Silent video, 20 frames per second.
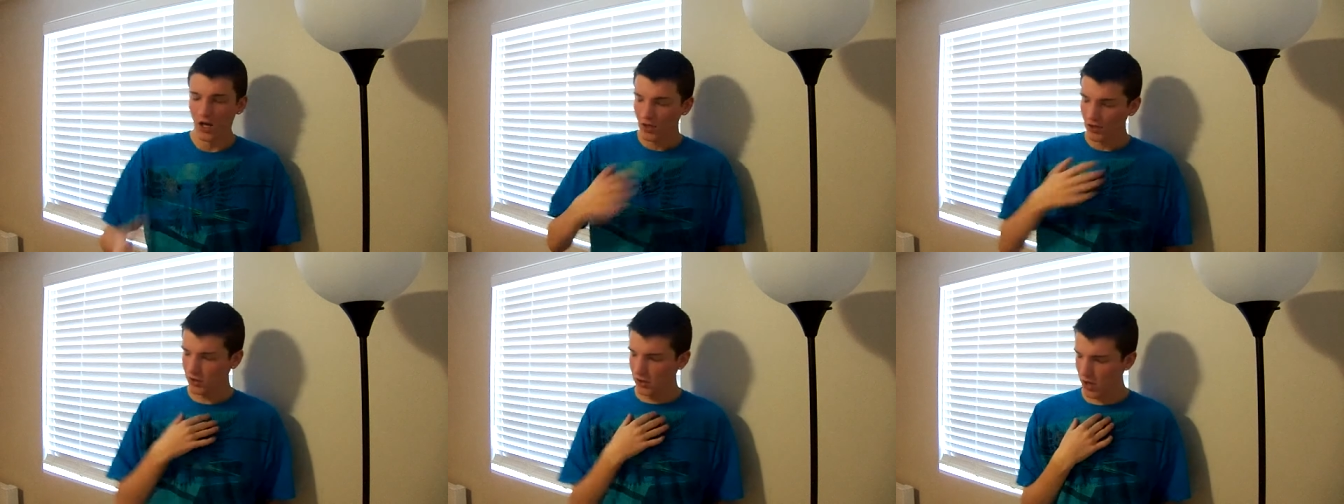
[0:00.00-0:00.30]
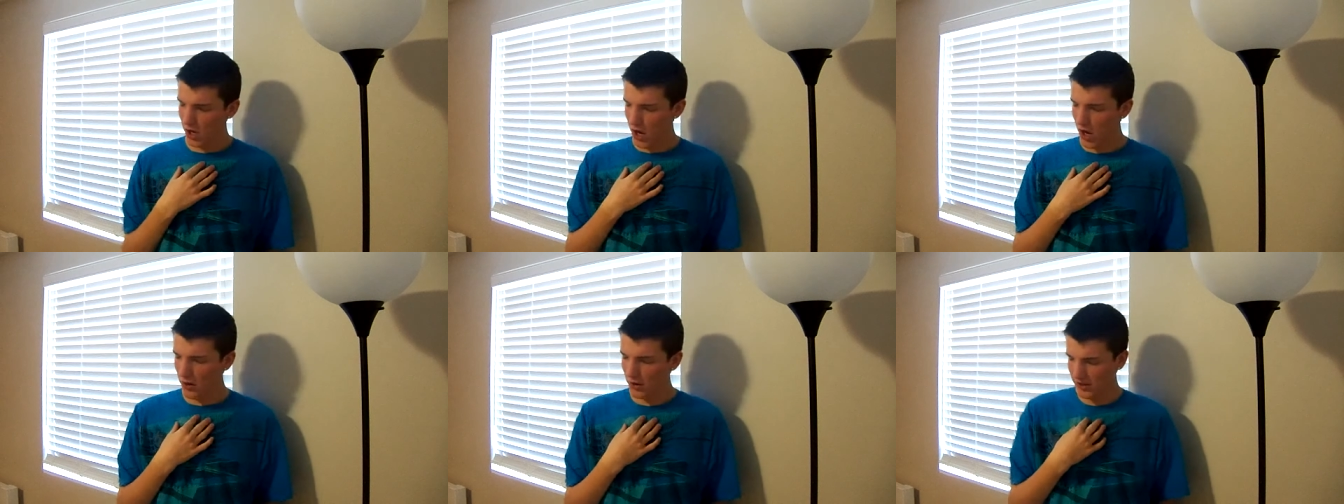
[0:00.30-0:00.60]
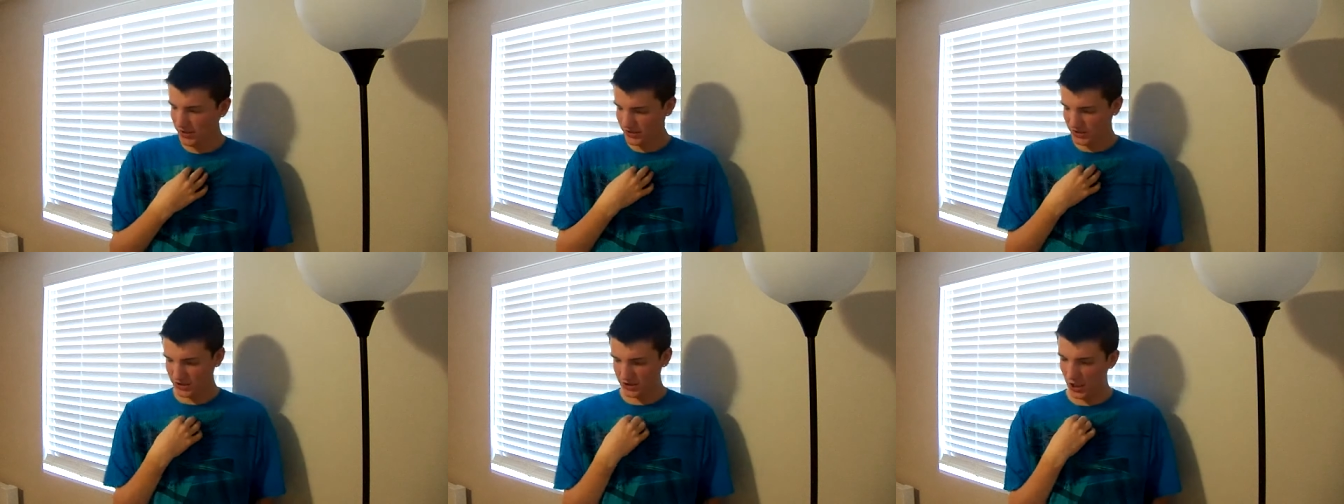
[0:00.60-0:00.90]
You
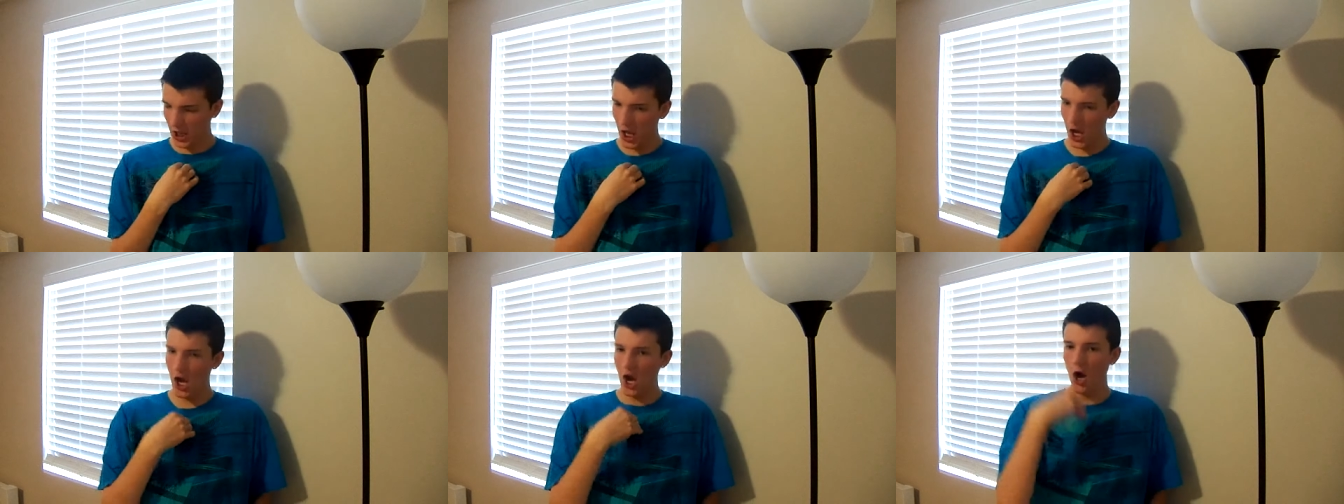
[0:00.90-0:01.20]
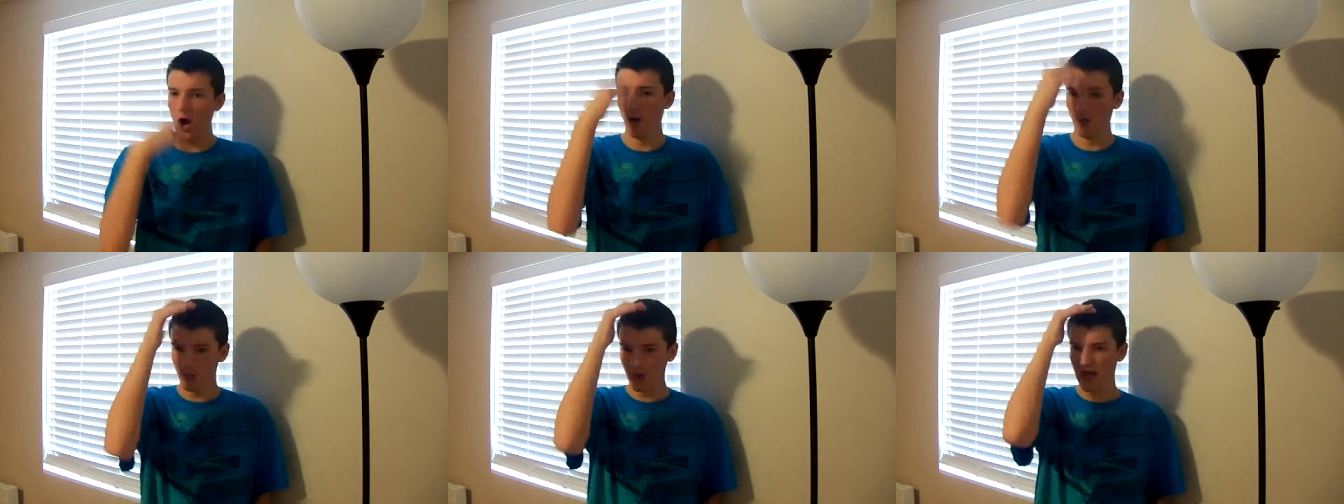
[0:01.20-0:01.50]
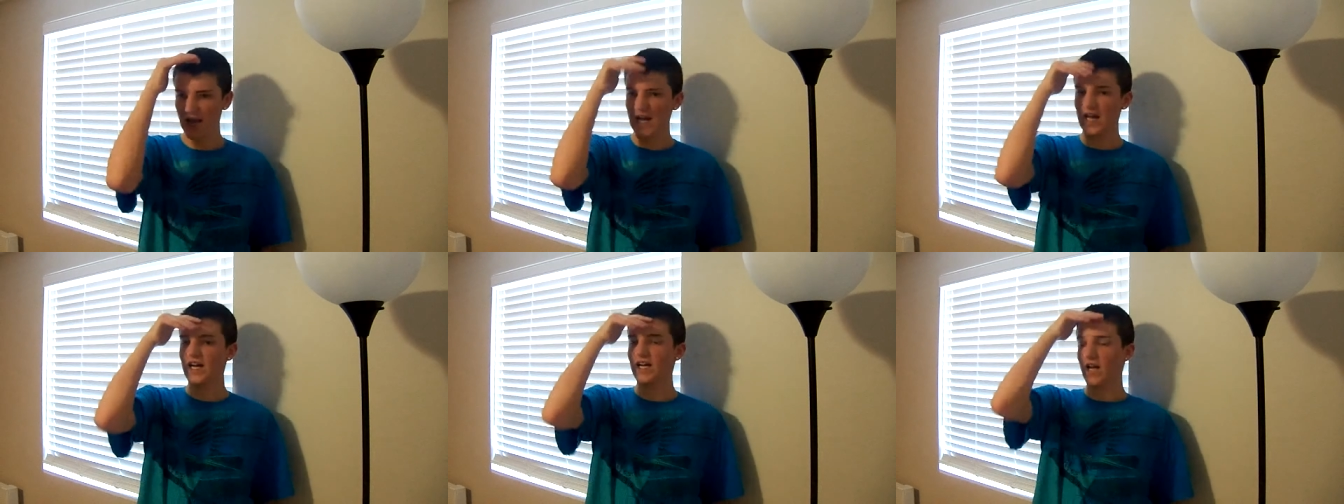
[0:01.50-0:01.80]
a
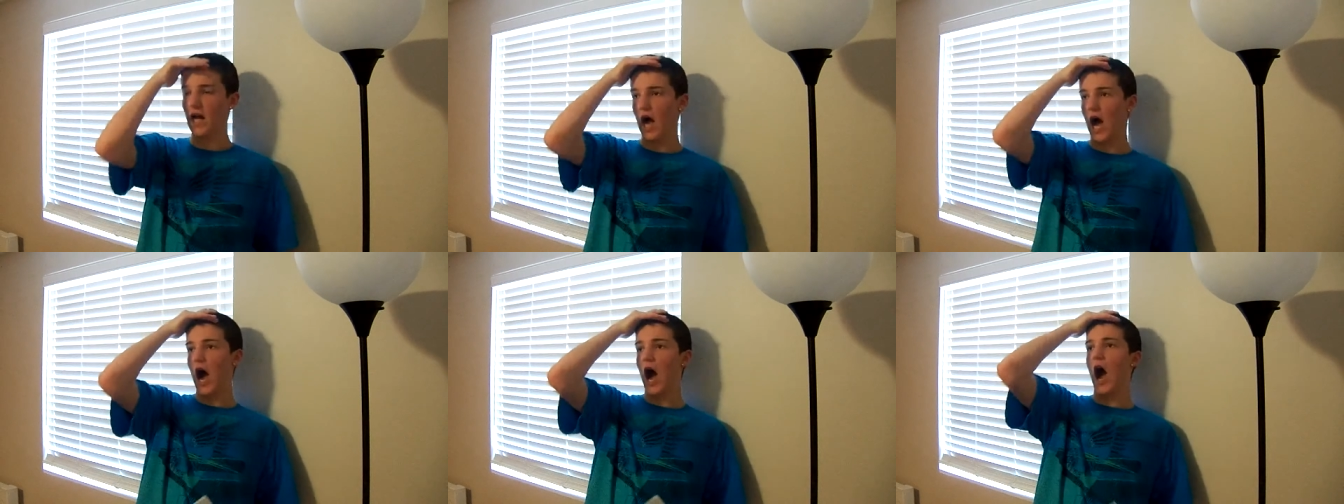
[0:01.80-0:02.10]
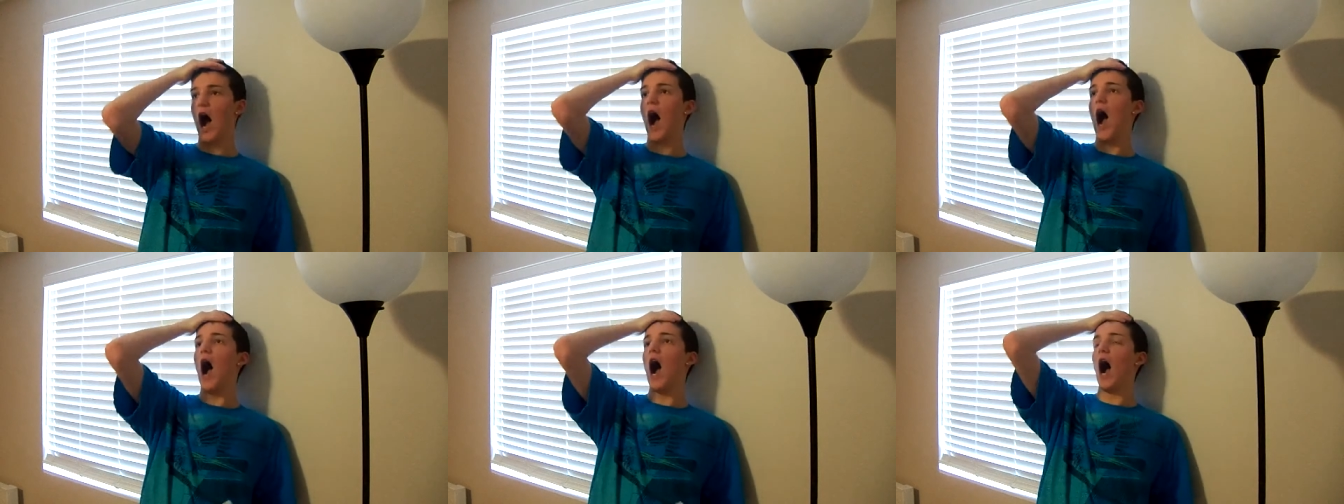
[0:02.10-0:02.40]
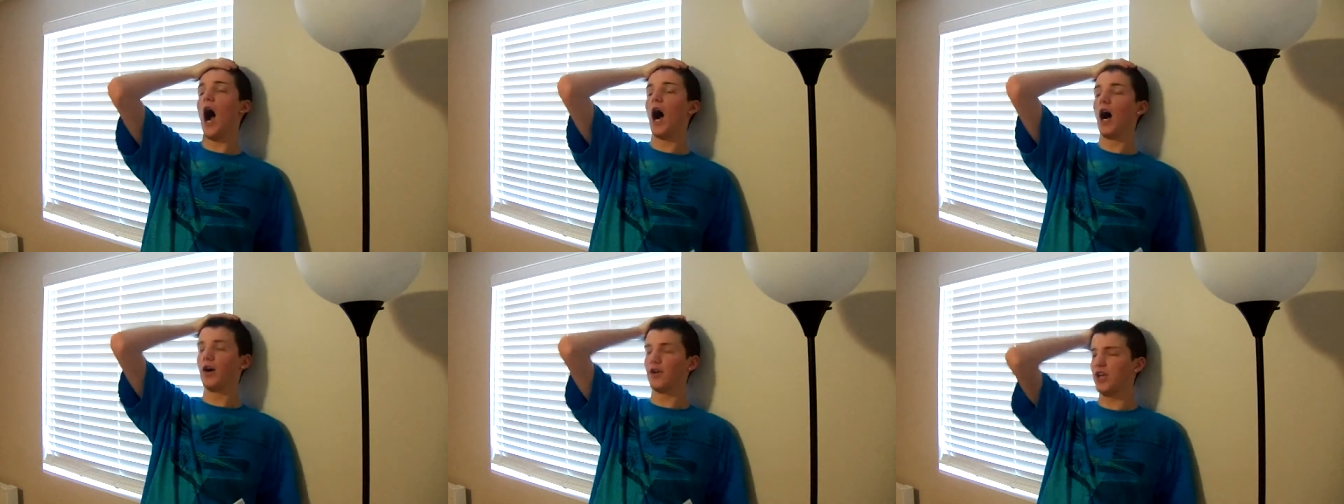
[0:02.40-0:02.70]
stupid house.